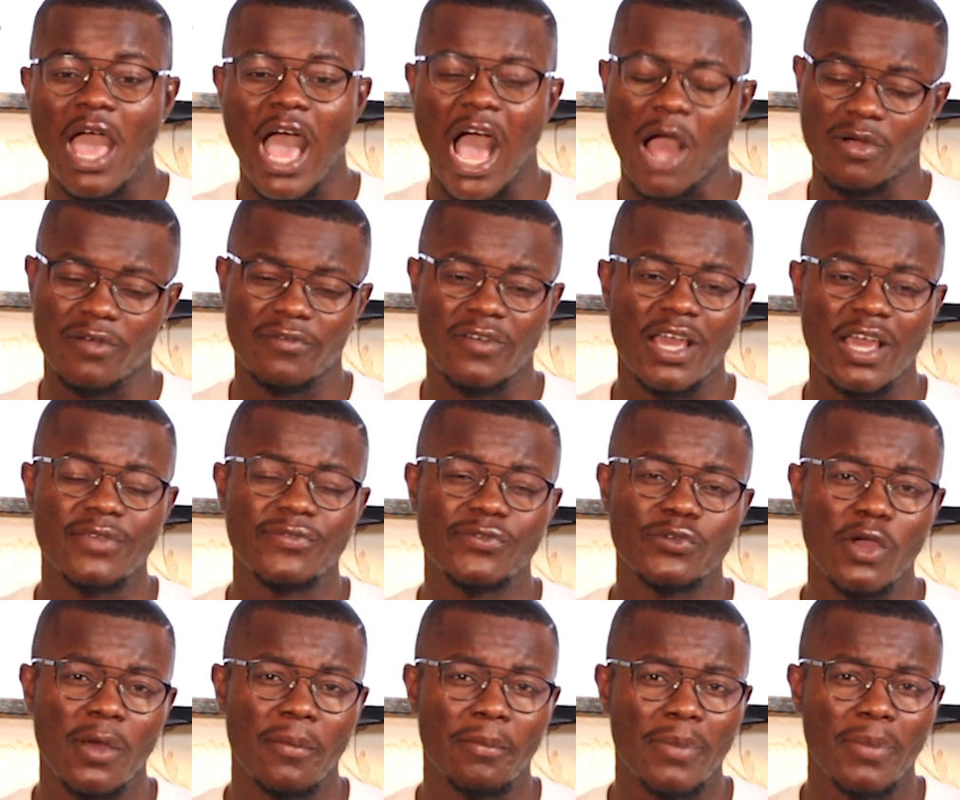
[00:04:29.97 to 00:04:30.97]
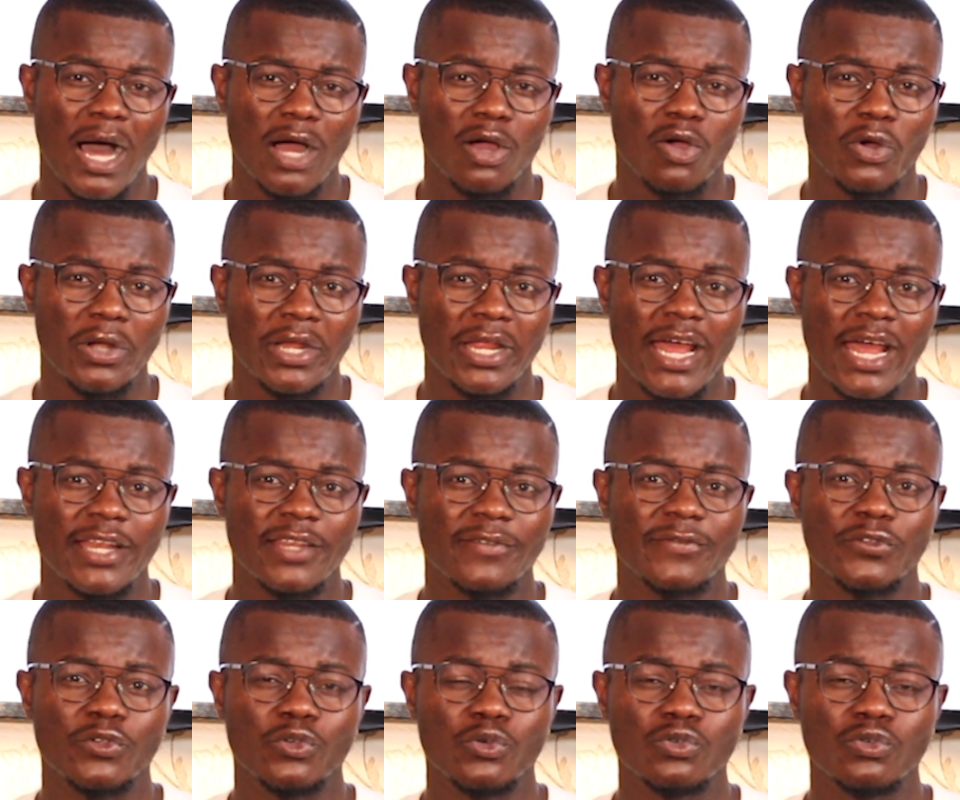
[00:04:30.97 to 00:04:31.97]
However, if you embark on it and
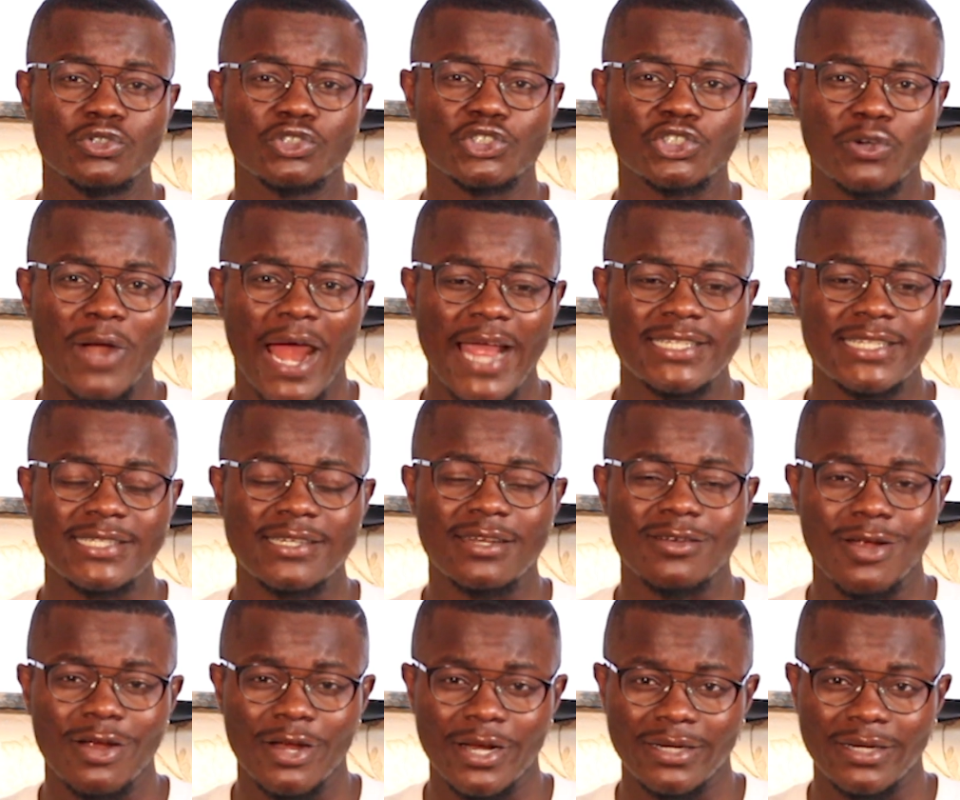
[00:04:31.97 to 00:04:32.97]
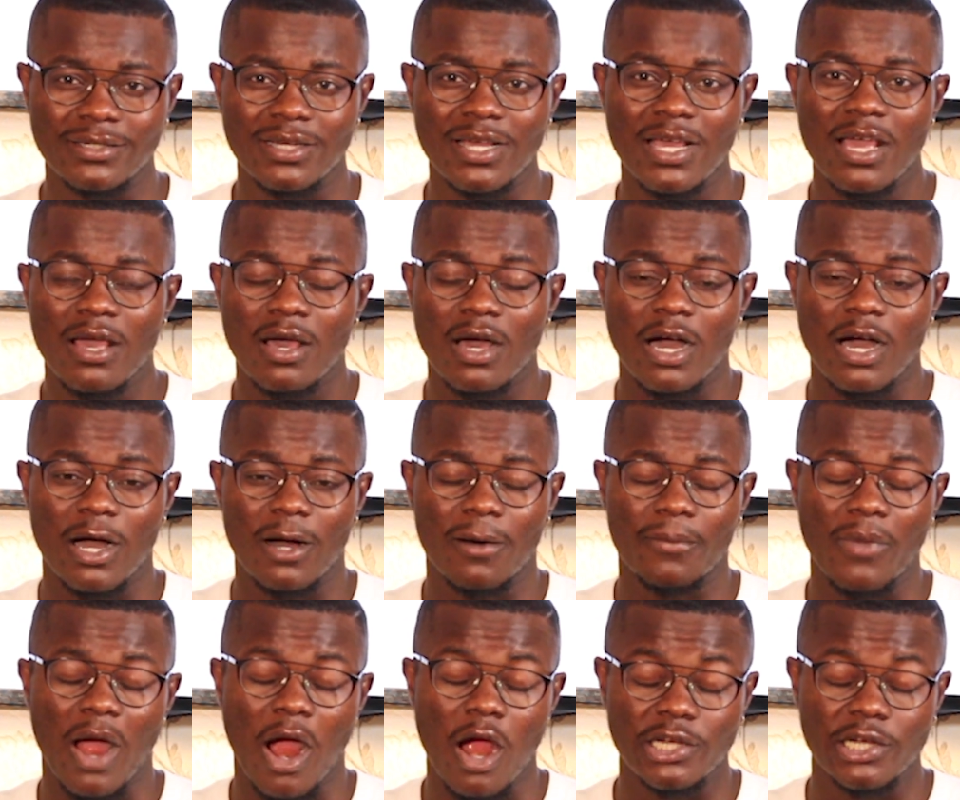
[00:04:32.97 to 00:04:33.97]
if you try to learn
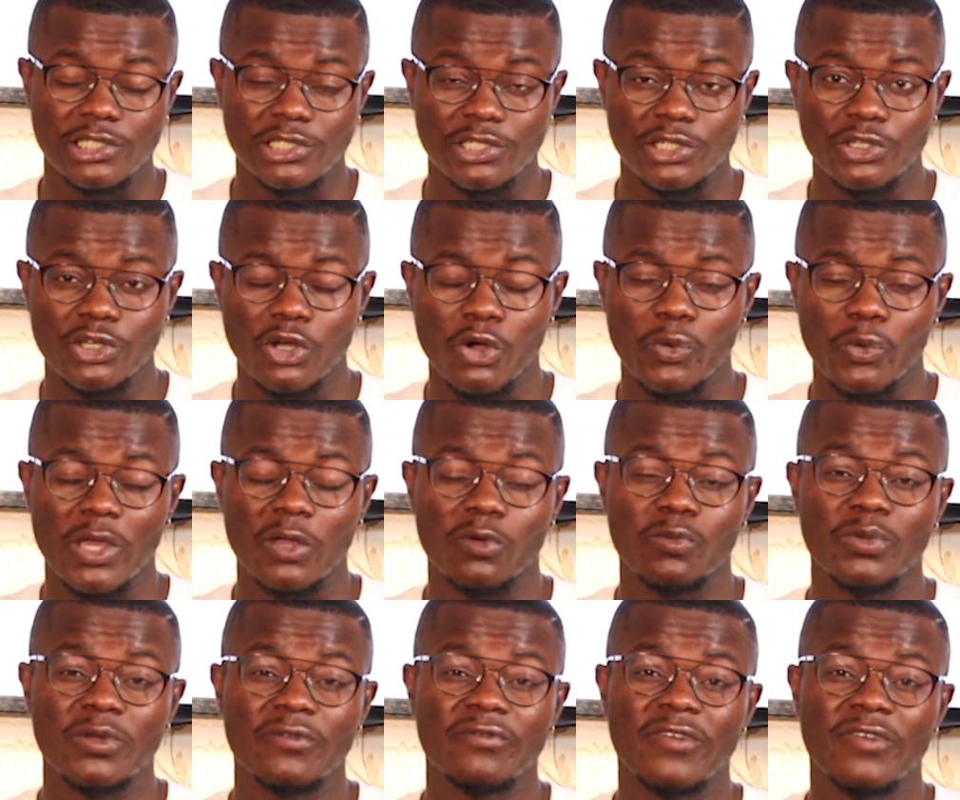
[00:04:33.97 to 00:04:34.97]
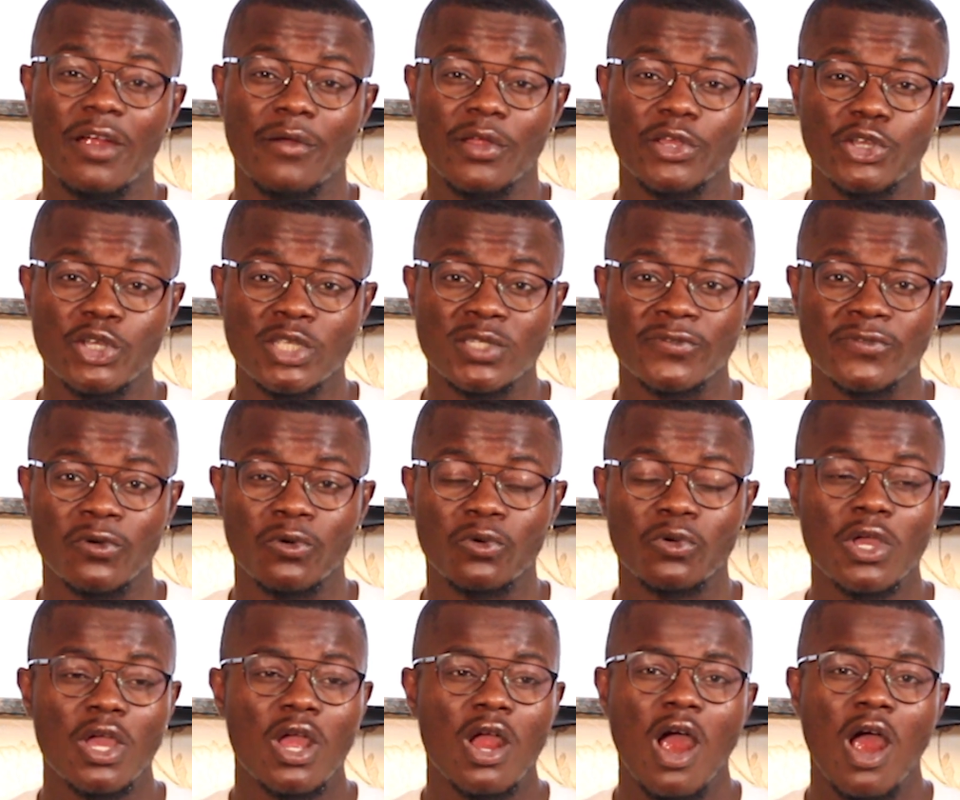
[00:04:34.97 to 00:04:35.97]
RStudio, it will be very useful.